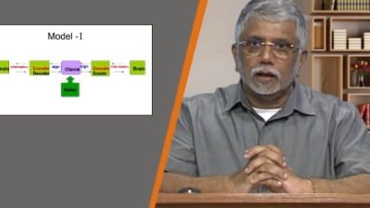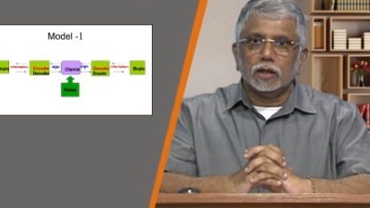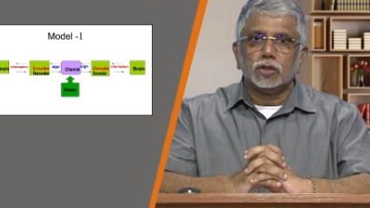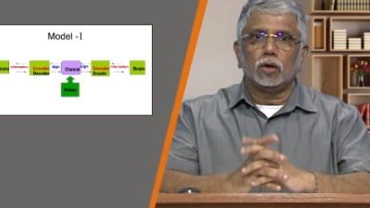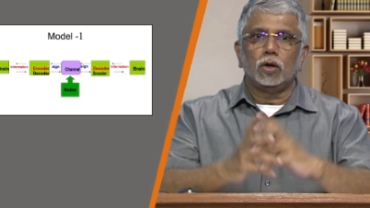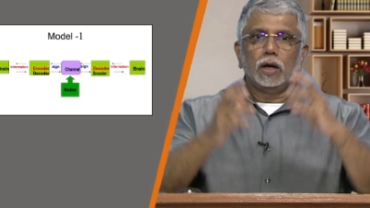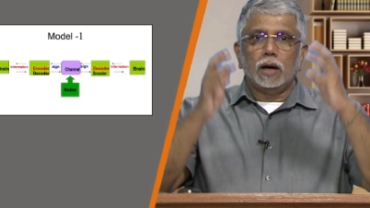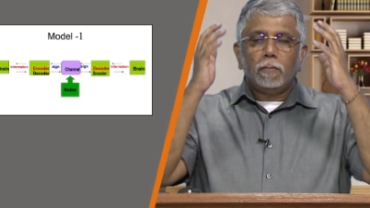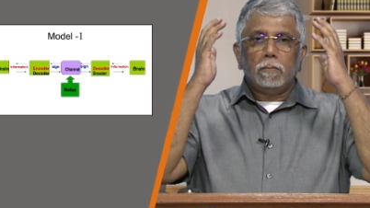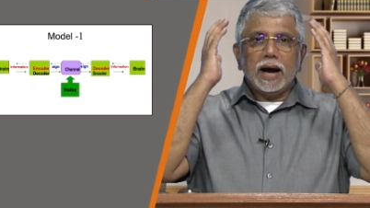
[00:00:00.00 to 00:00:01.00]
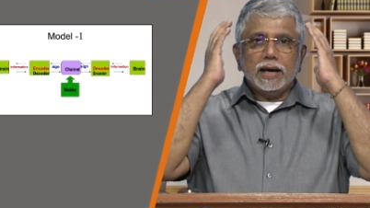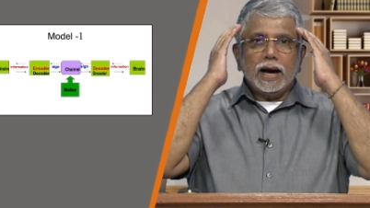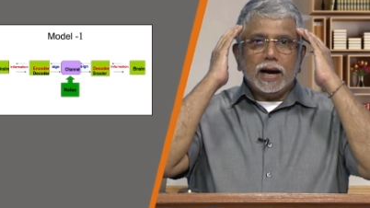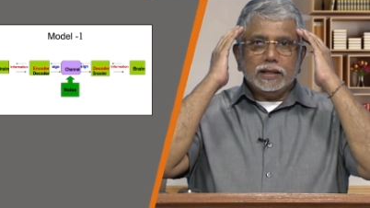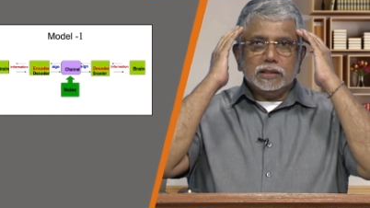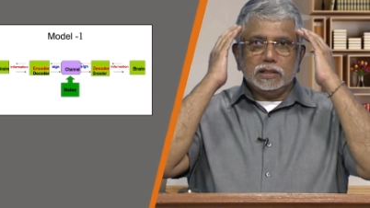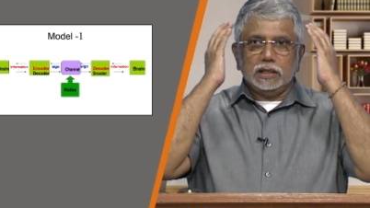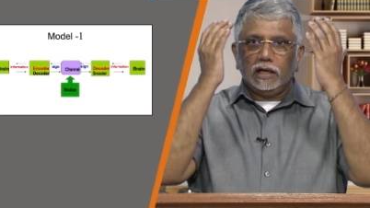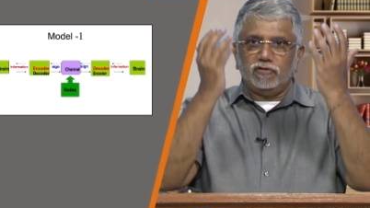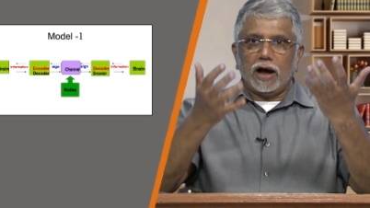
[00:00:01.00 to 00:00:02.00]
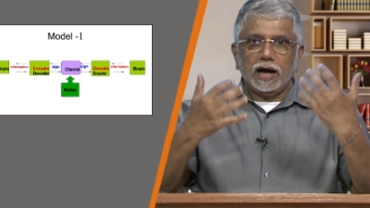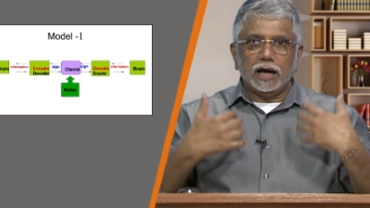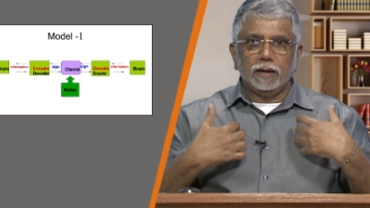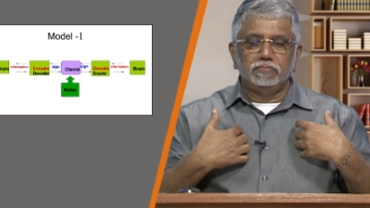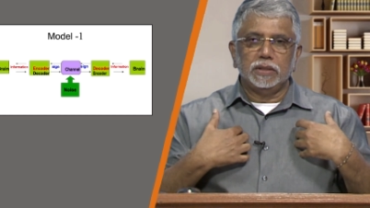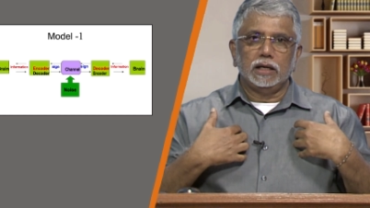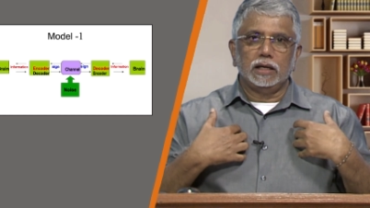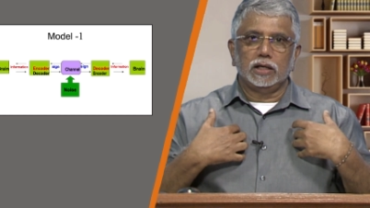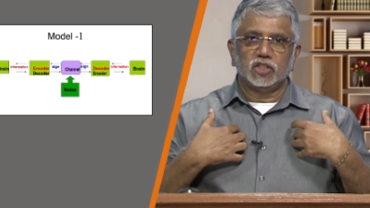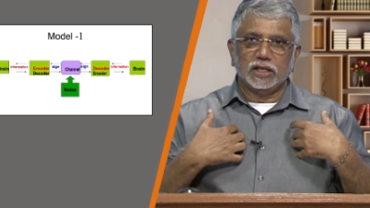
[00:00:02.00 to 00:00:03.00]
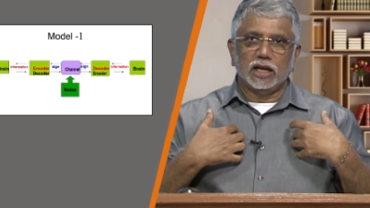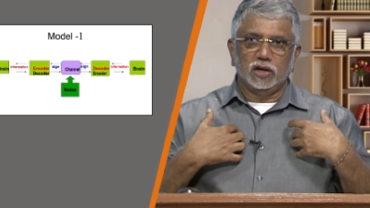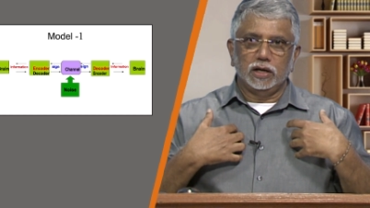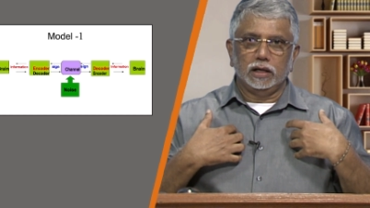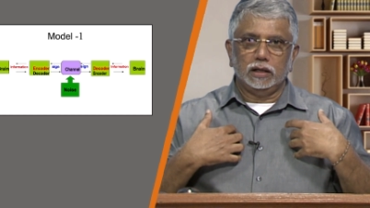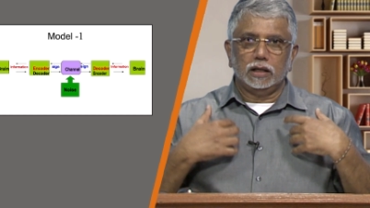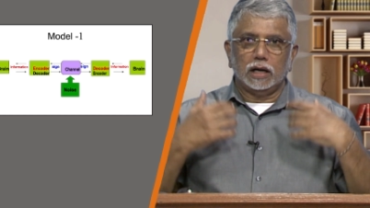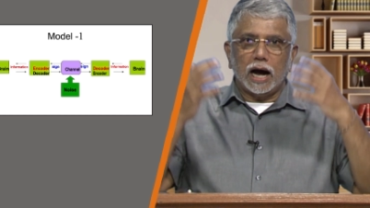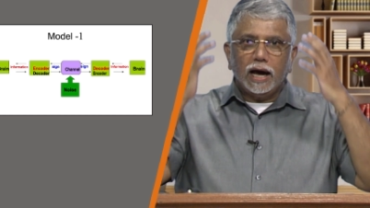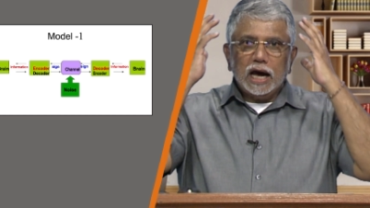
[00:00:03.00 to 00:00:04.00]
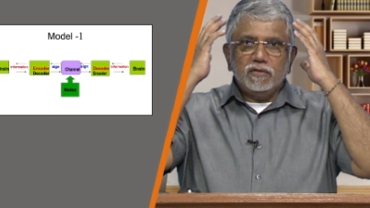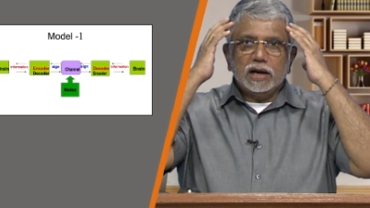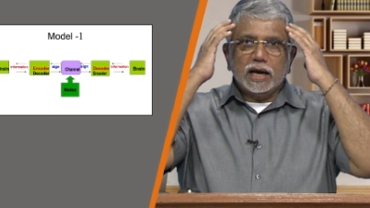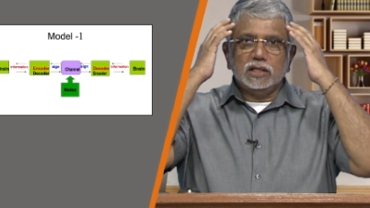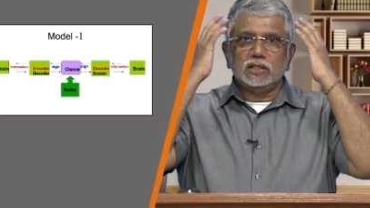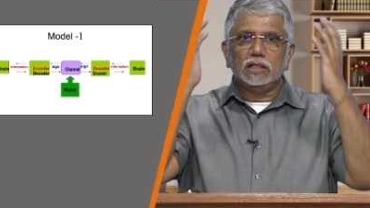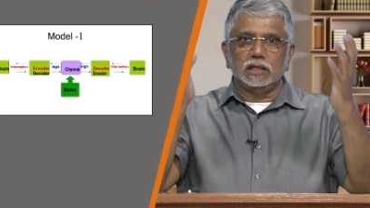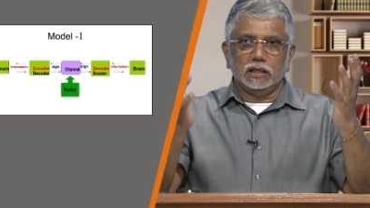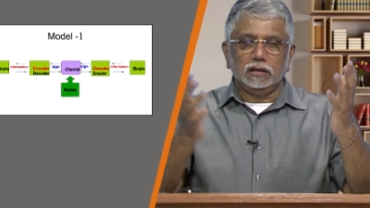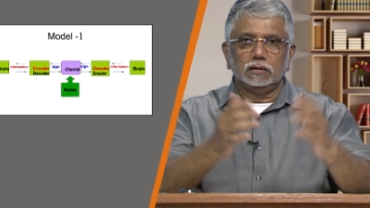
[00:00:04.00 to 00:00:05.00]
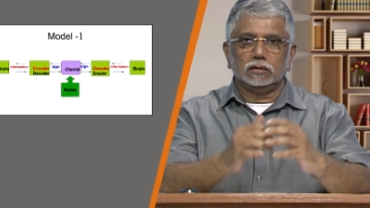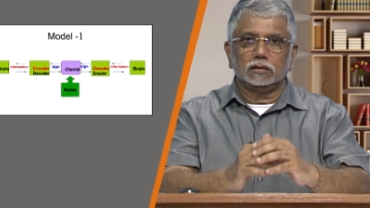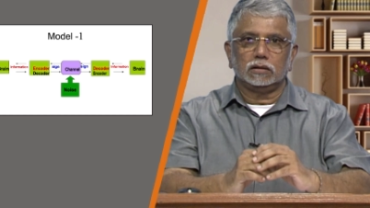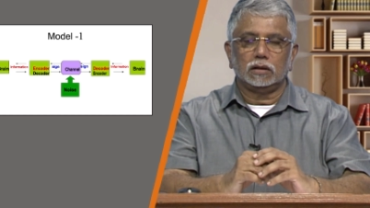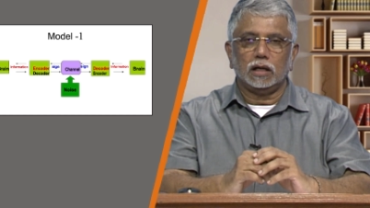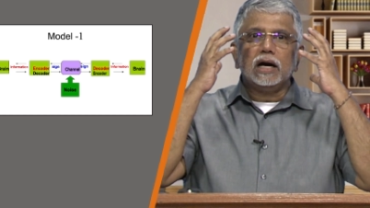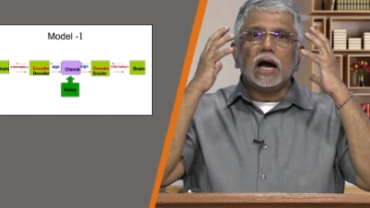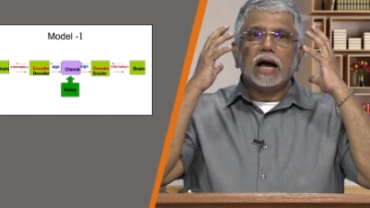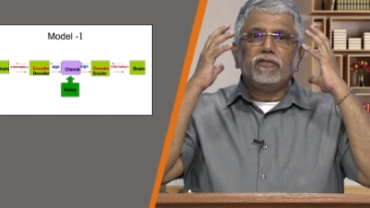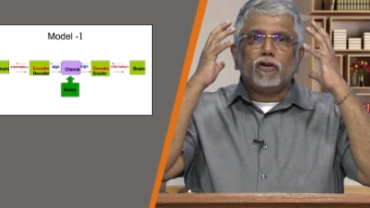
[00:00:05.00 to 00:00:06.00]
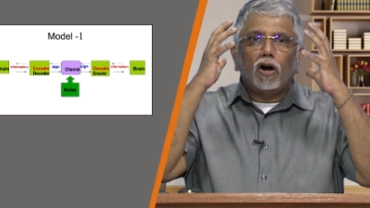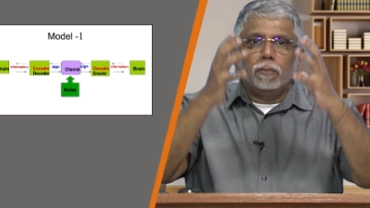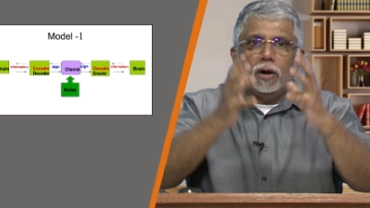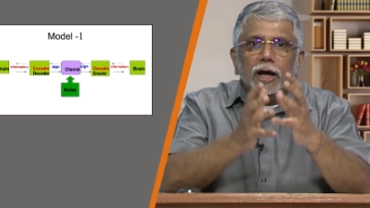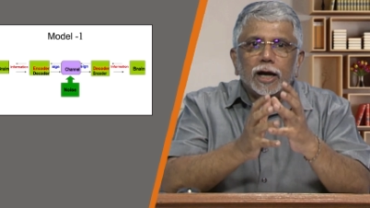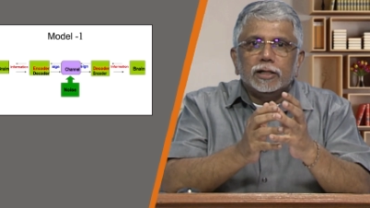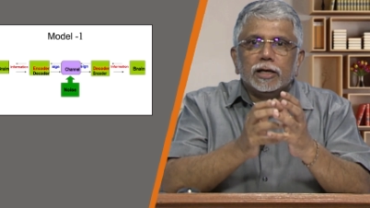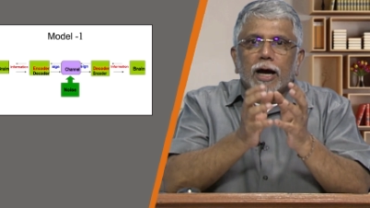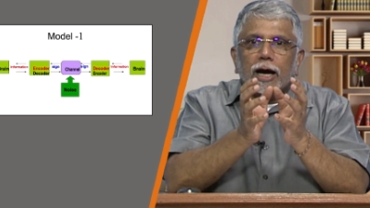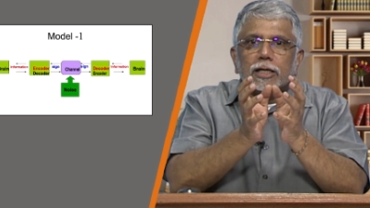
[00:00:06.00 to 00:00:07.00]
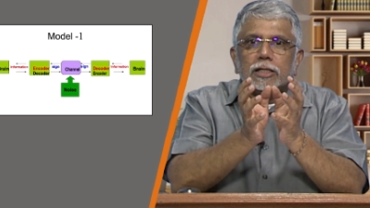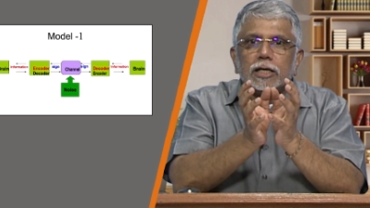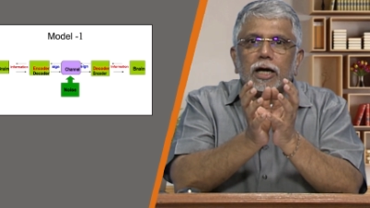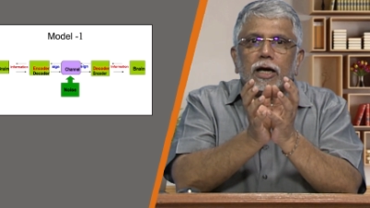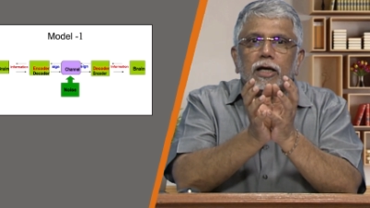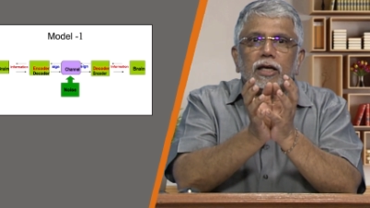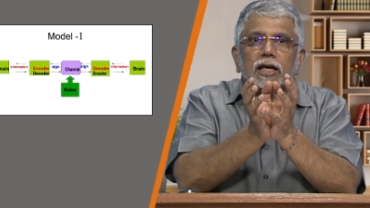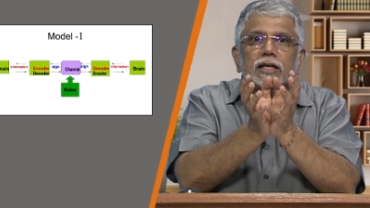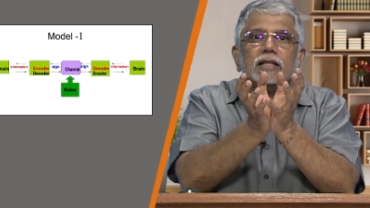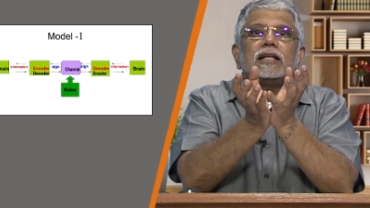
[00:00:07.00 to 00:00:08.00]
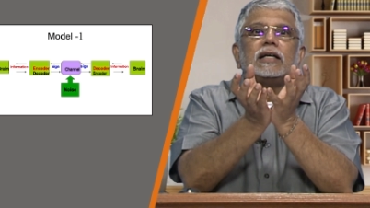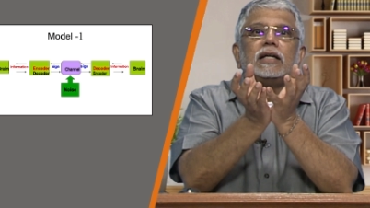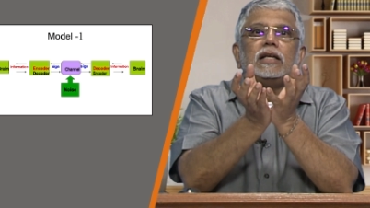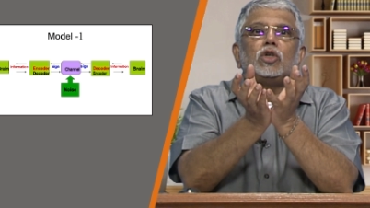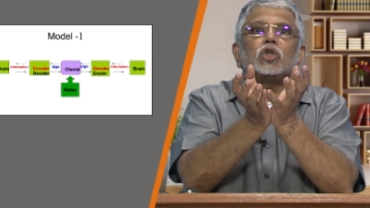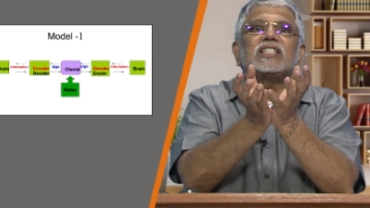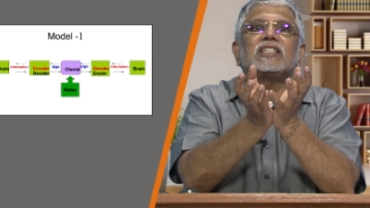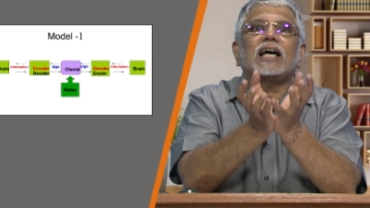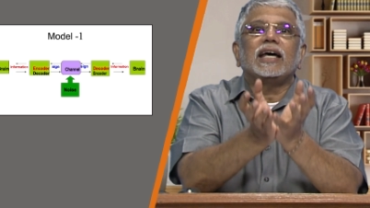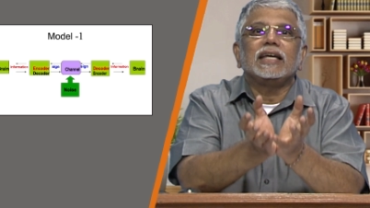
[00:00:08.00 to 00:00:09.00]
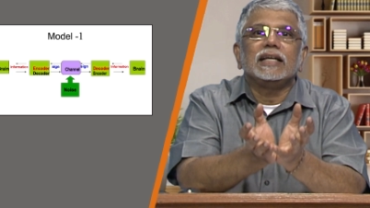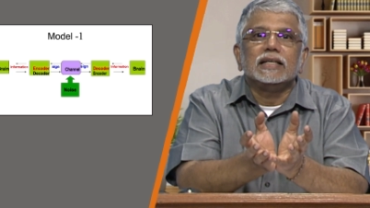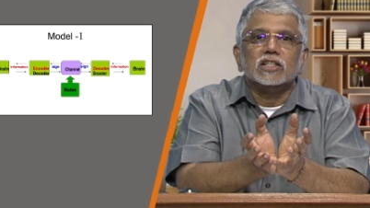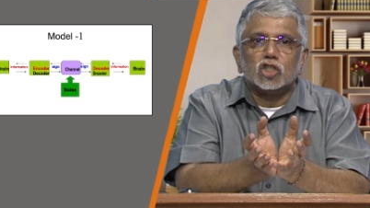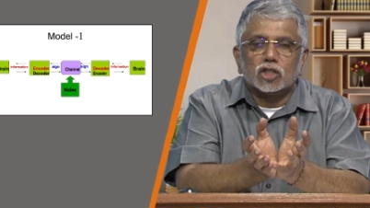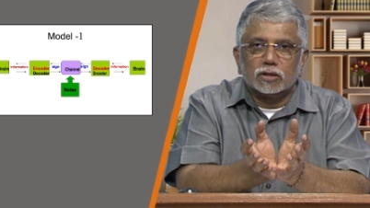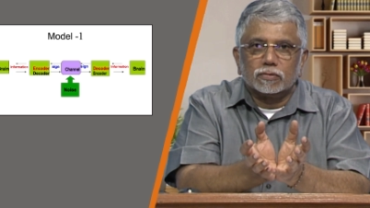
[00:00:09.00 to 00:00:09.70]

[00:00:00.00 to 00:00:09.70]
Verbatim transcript: So, my idea, if I am the sender, I have an idea, I formulate the idea in into signs,